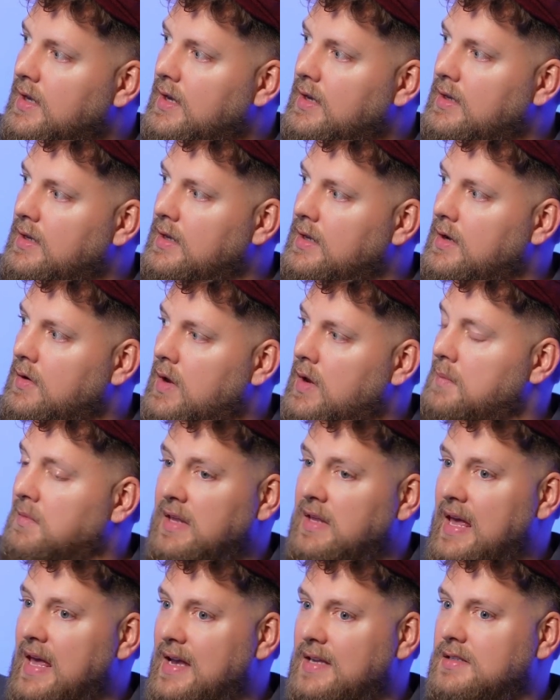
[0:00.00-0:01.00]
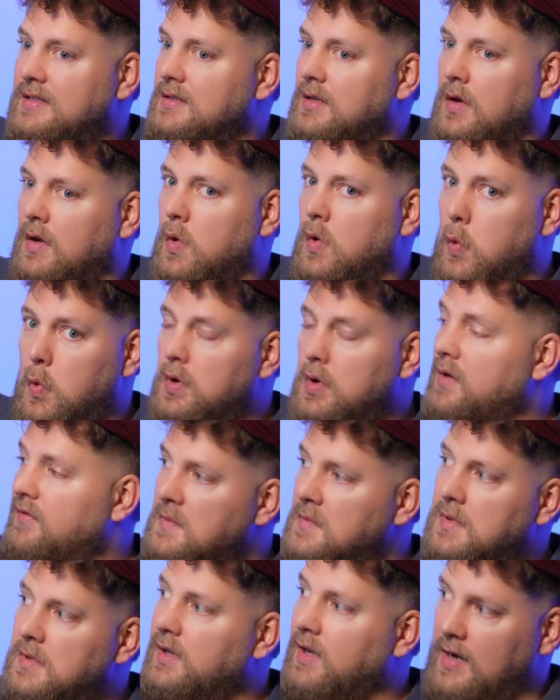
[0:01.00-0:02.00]
Emily has
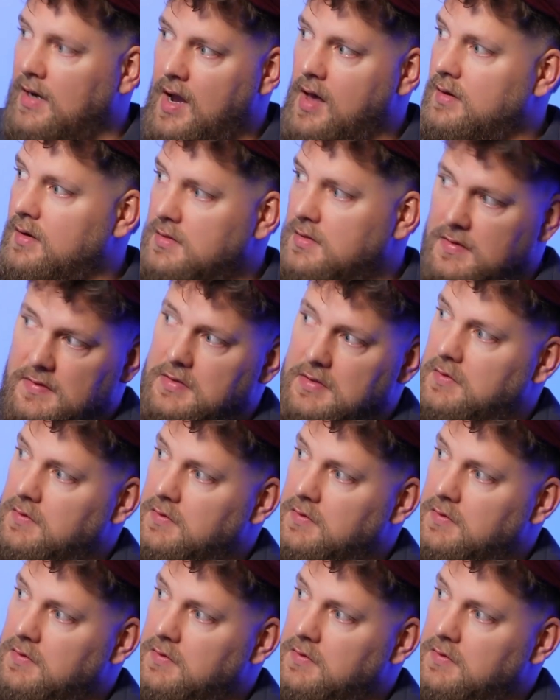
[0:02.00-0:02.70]
$250,000 of student